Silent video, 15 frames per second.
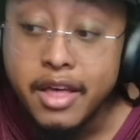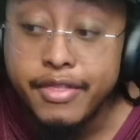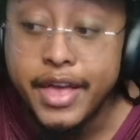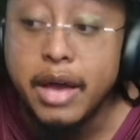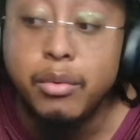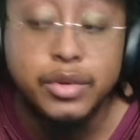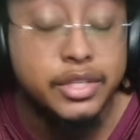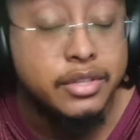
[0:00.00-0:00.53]

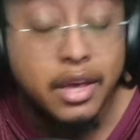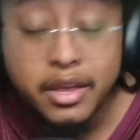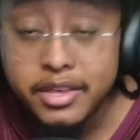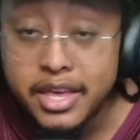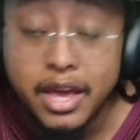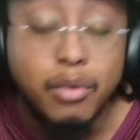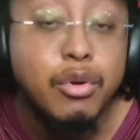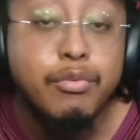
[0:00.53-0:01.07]
That was,
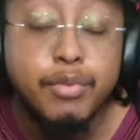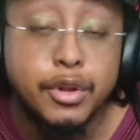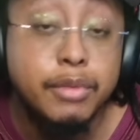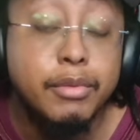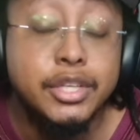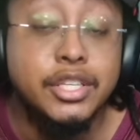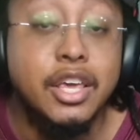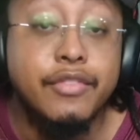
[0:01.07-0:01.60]
yeah, we've pretty
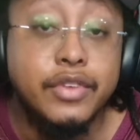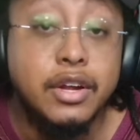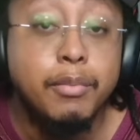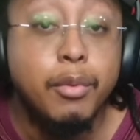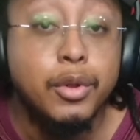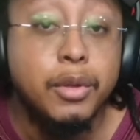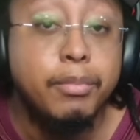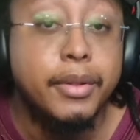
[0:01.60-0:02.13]
much given
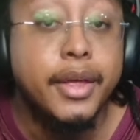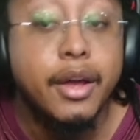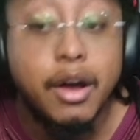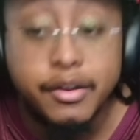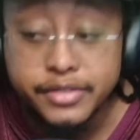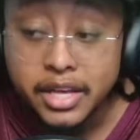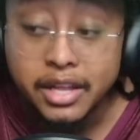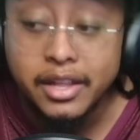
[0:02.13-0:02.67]
up on the
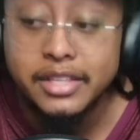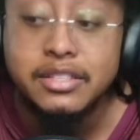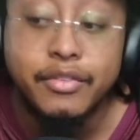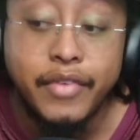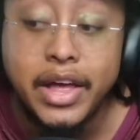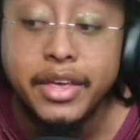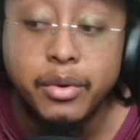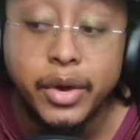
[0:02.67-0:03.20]
playoffs. Let's
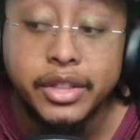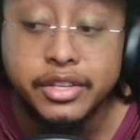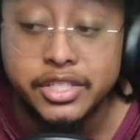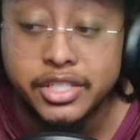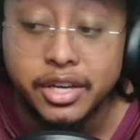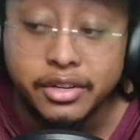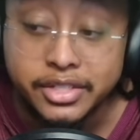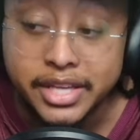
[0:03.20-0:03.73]
evaluate
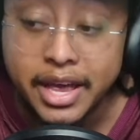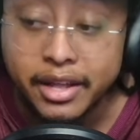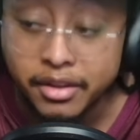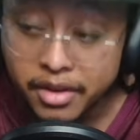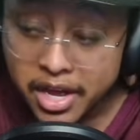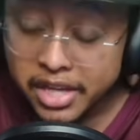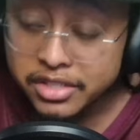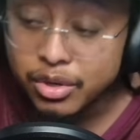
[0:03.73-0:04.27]
this young
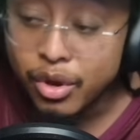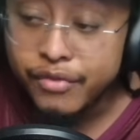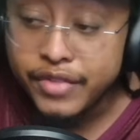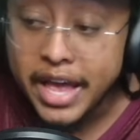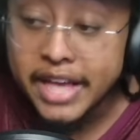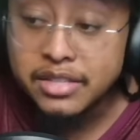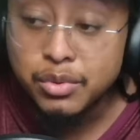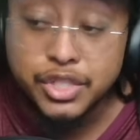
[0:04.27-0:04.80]
talent. So if
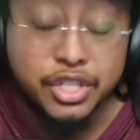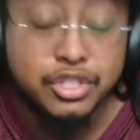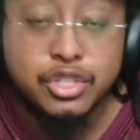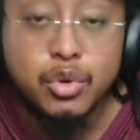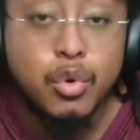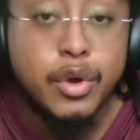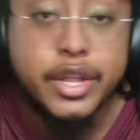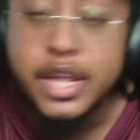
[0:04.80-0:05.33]
that's what you're
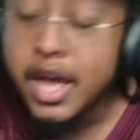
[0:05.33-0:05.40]
doing